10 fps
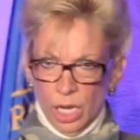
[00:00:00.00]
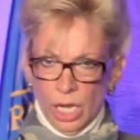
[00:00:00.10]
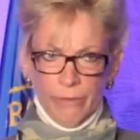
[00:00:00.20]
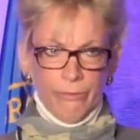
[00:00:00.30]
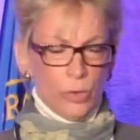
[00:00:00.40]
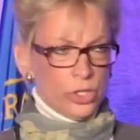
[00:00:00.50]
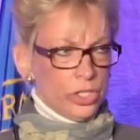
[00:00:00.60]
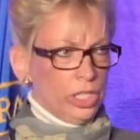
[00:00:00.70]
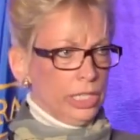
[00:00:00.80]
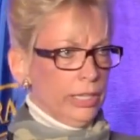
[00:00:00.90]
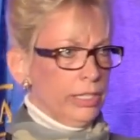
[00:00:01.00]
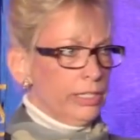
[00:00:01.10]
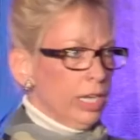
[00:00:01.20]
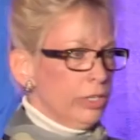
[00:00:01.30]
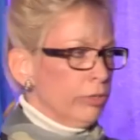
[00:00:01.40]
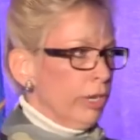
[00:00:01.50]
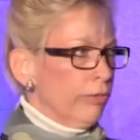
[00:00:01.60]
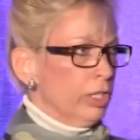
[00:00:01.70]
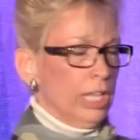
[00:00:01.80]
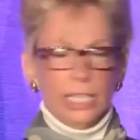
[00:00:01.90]
Unfortunately, in this country
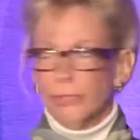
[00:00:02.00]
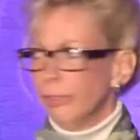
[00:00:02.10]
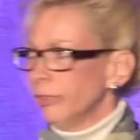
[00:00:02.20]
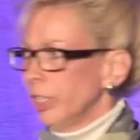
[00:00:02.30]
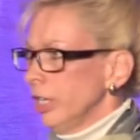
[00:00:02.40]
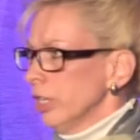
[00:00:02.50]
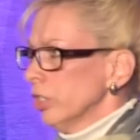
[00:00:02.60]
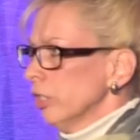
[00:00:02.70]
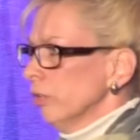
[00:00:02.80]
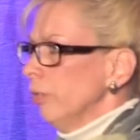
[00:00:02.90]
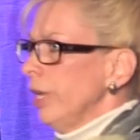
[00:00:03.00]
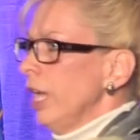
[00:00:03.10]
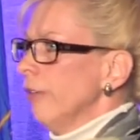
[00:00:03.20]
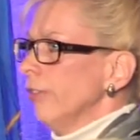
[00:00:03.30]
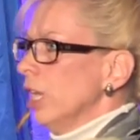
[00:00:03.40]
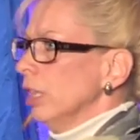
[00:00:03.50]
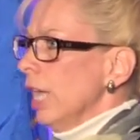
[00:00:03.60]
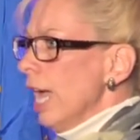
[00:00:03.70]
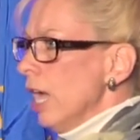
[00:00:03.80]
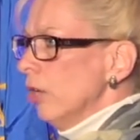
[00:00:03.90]
over the last 50 years, we have
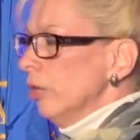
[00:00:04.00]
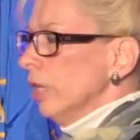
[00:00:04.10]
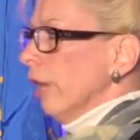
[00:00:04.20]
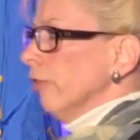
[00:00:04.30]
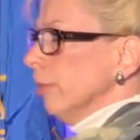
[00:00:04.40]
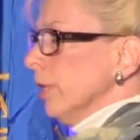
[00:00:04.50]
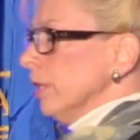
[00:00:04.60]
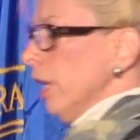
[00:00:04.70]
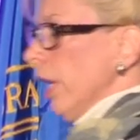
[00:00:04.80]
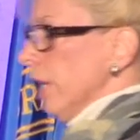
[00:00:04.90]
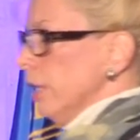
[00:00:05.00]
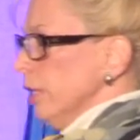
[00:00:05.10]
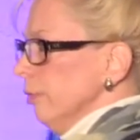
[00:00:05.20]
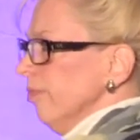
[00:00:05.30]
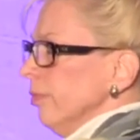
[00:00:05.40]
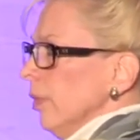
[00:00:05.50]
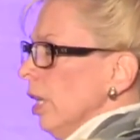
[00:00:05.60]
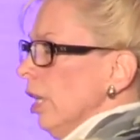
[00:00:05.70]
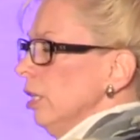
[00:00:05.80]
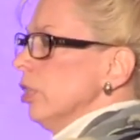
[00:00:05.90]
allowed government and
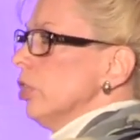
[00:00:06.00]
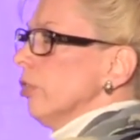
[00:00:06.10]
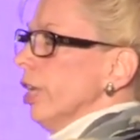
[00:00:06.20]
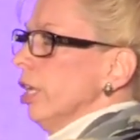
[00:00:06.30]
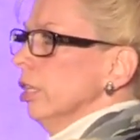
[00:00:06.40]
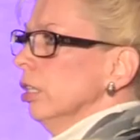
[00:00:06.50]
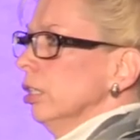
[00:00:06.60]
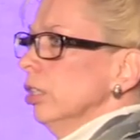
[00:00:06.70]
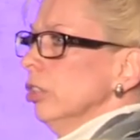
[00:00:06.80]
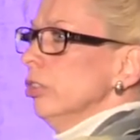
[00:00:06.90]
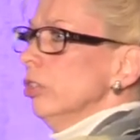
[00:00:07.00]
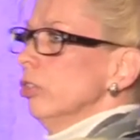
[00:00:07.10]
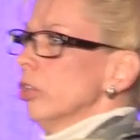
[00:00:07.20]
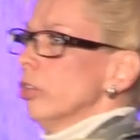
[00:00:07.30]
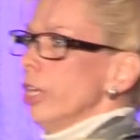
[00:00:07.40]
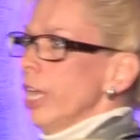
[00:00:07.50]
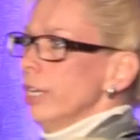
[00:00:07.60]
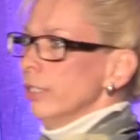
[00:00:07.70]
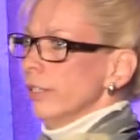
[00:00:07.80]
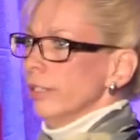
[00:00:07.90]
industry to create
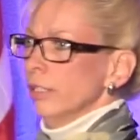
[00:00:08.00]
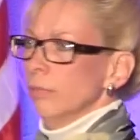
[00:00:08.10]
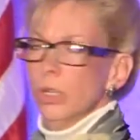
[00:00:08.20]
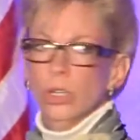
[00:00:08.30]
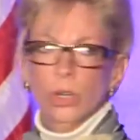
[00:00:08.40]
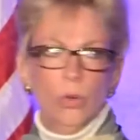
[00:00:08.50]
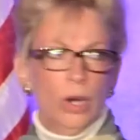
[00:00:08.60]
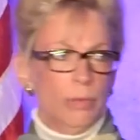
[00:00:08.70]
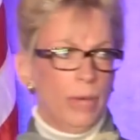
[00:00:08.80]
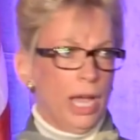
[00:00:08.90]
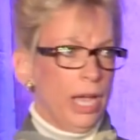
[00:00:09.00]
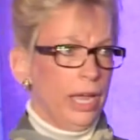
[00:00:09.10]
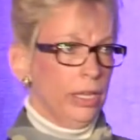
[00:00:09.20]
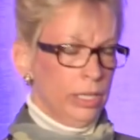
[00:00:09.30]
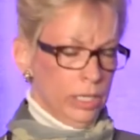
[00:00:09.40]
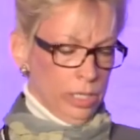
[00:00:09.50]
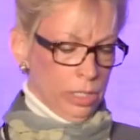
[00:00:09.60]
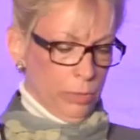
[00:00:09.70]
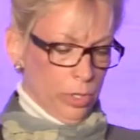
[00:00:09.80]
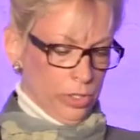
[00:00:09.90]
a system whereby
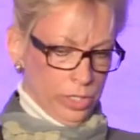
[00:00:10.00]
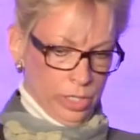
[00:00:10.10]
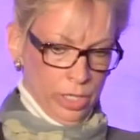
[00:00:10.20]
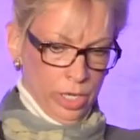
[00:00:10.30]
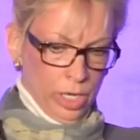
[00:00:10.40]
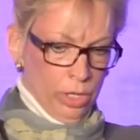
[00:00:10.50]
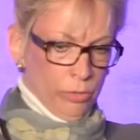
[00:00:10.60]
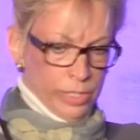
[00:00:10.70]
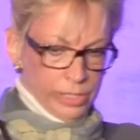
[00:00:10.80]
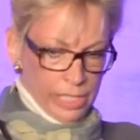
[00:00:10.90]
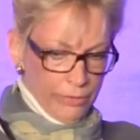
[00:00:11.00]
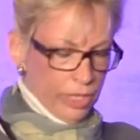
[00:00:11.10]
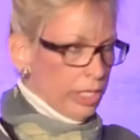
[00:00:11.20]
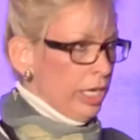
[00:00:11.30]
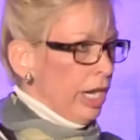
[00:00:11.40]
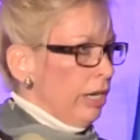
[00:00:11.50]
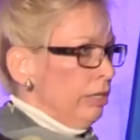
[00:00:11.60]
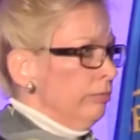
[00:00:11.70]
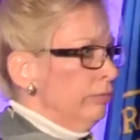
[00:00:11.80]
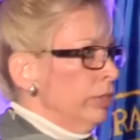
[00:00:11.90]
the person receiving the care